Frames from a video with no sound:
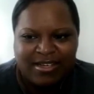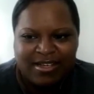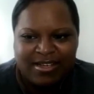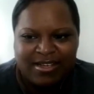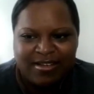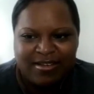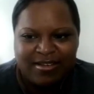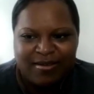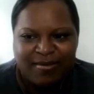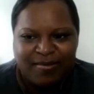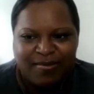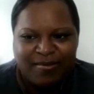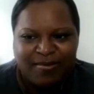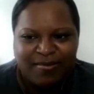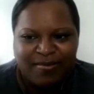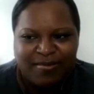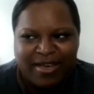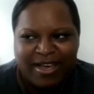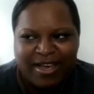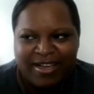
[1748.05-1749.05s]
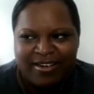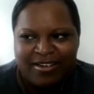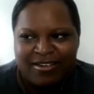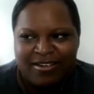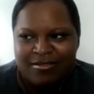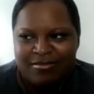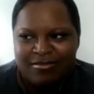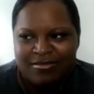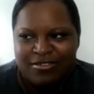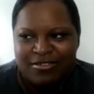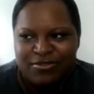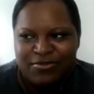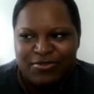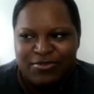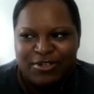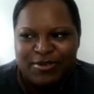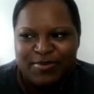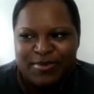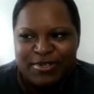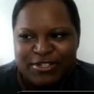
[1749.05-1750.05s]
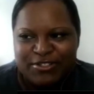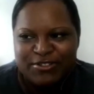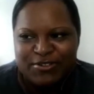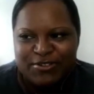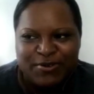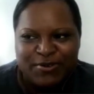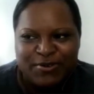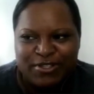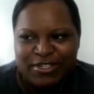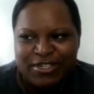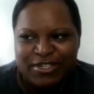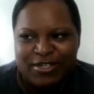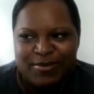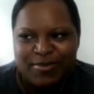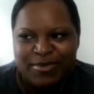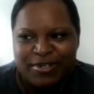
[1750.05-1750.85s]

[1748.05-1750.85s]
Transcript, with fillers: I don't do very much on there,